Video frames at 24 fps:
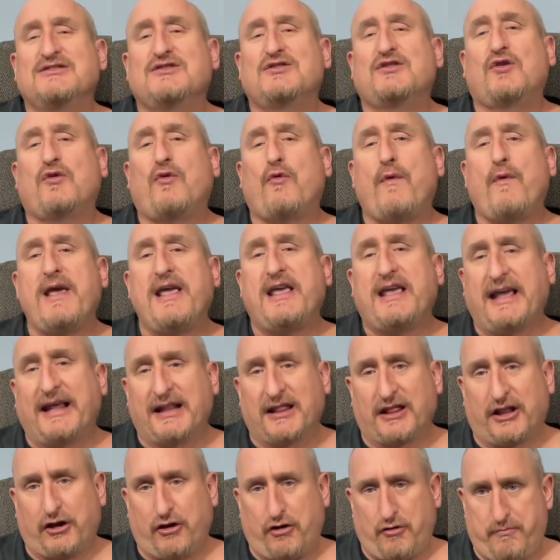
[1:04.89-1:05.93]
Tweak it a
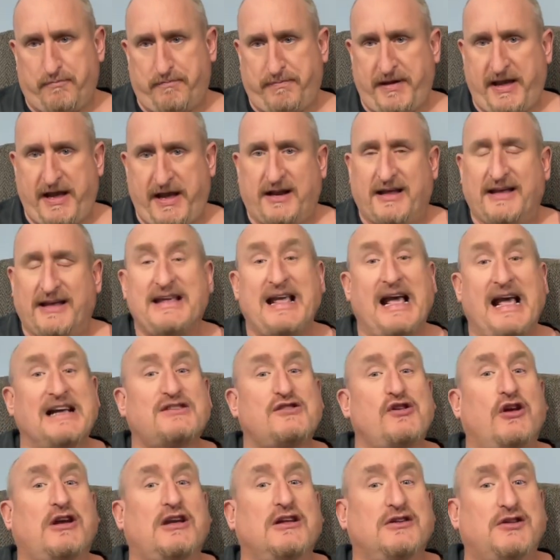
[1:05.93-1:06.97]
little bit. Yes,
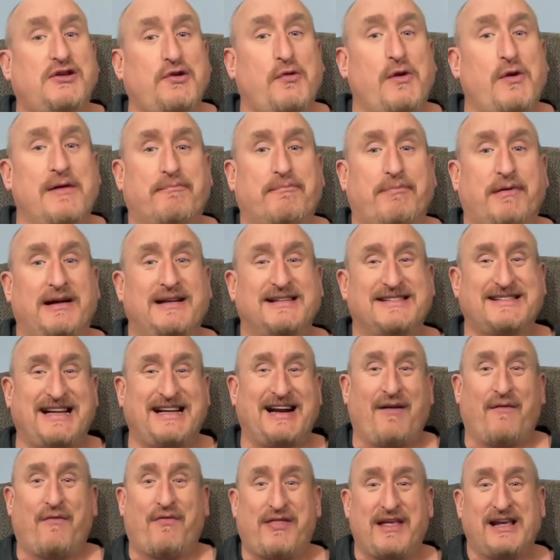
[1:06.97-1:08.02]
you can do it, but instead
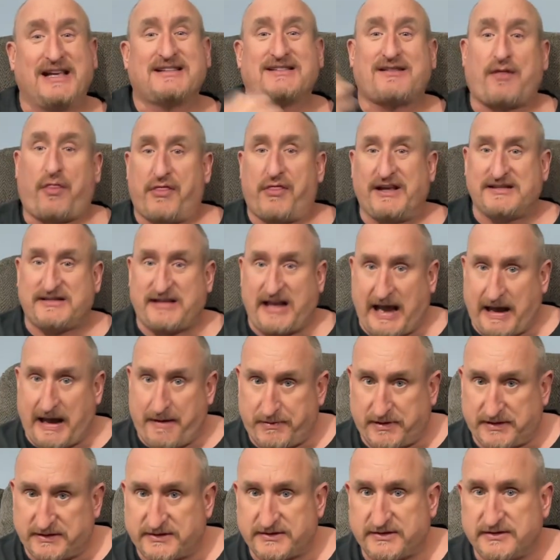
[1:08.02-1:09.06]
of this, this
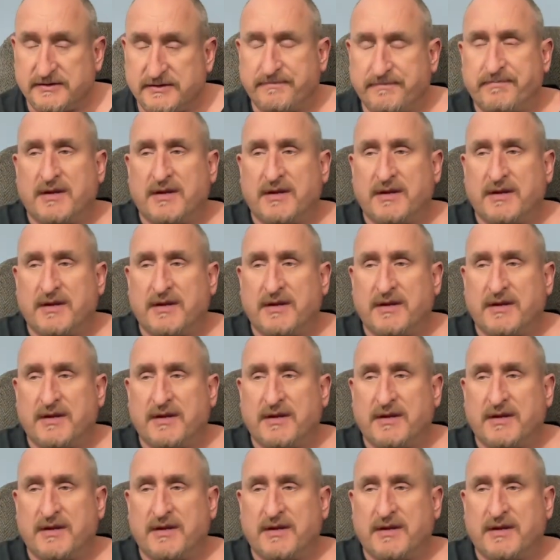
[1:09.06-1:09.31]
happens.